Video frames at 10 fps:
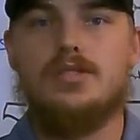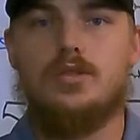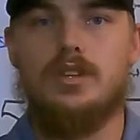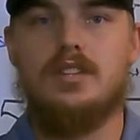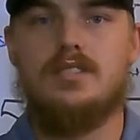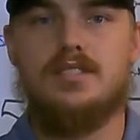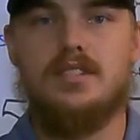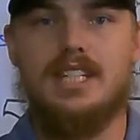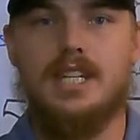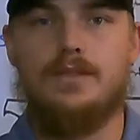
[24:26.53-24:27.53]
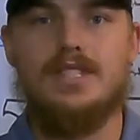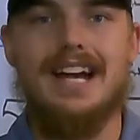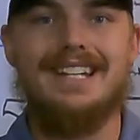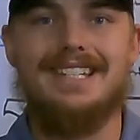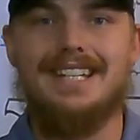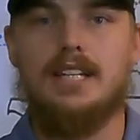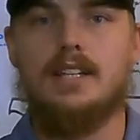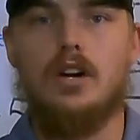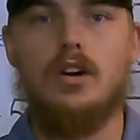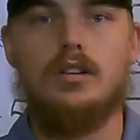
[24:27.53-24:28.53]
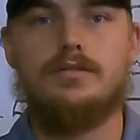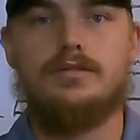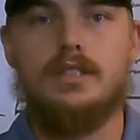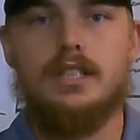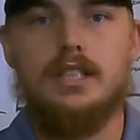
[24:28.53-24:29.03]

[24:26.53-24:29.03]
So this gives the idea of